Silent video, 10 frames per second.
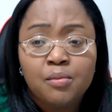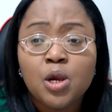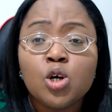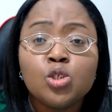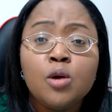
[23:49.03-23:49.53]

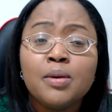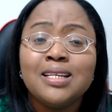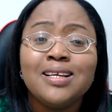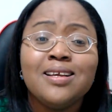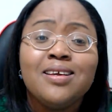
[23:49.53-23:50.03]
because
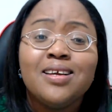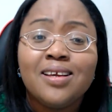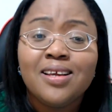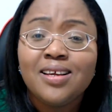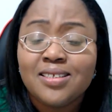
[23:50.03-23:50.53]
nobody
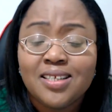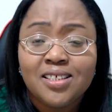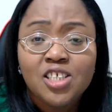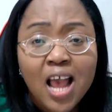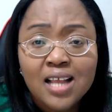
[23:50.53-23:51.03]
is
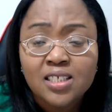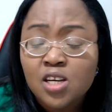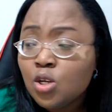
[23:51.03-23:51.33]
in charge.